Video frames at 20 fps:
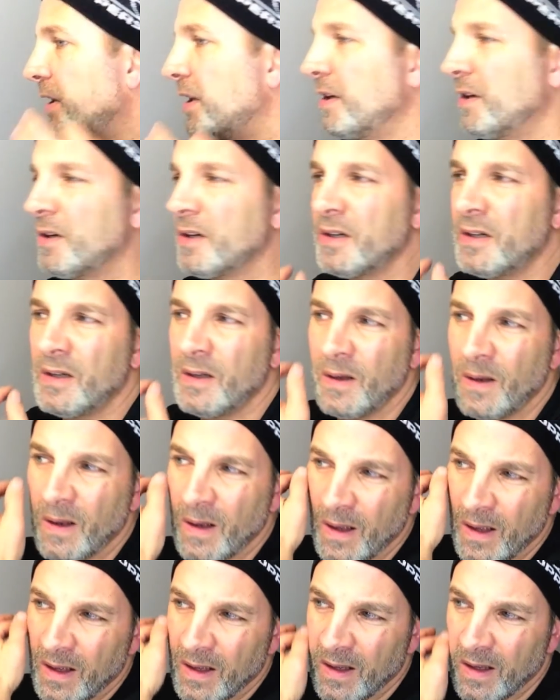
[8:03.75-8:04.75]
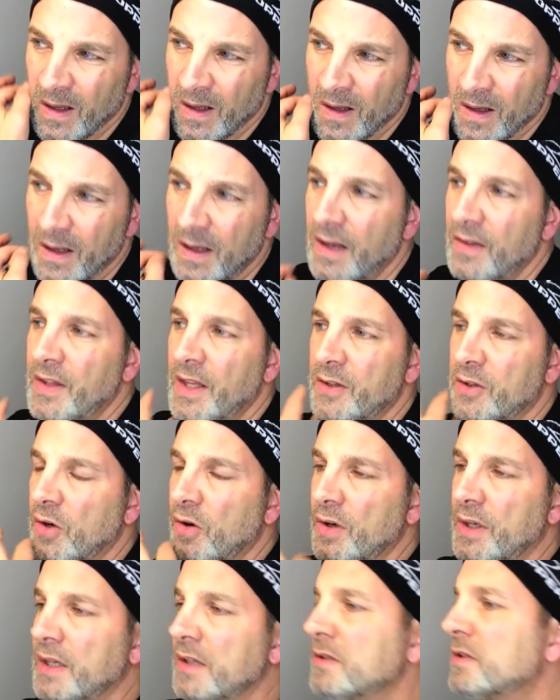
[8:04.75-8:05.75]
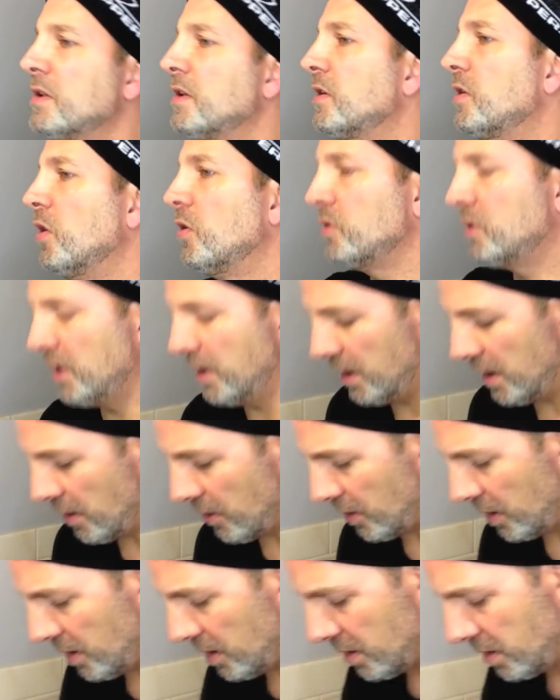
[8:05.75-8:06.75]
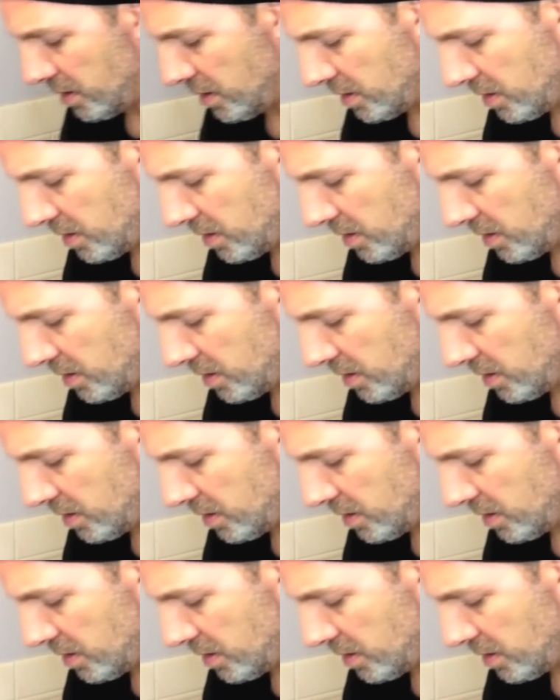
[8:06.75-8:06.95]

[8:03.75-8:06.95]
here and then going into the goatee area.